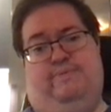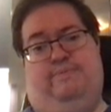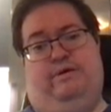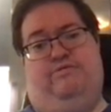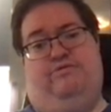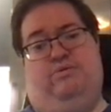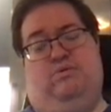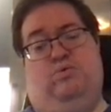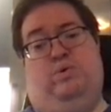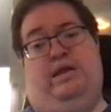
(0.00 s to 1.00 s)
that,
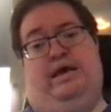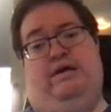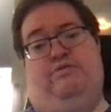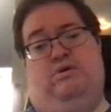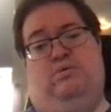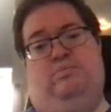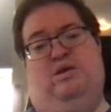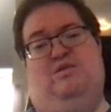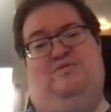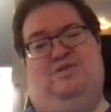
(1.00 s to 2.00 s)
on the one hand, are
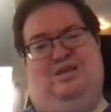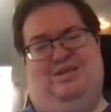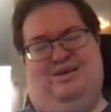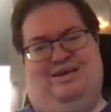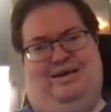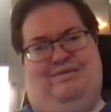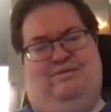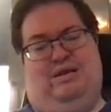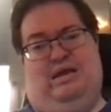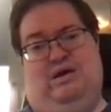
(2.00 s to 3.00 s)
meaningful, on the other hand,
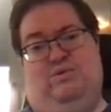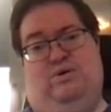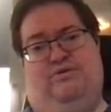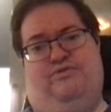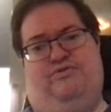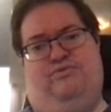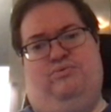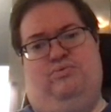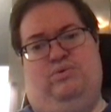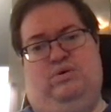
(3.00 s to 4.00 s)
allow us
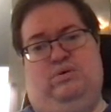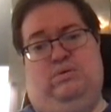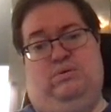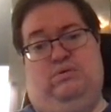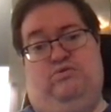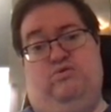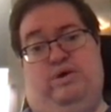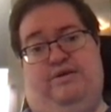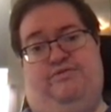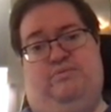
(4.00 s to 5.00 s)
to do
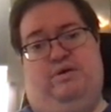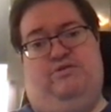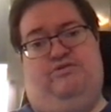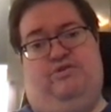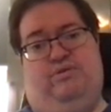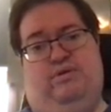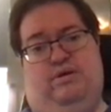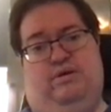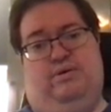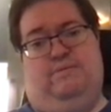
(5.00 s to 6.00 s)
estimation
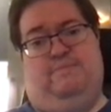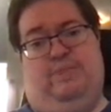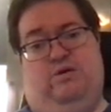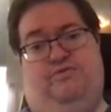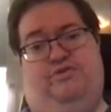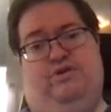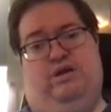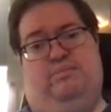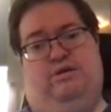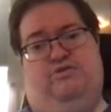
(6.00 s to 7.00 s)
of these
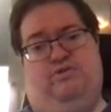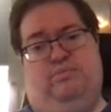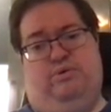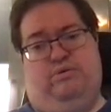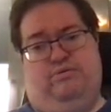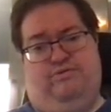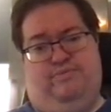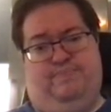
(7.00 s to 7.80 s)
high-dimensional models.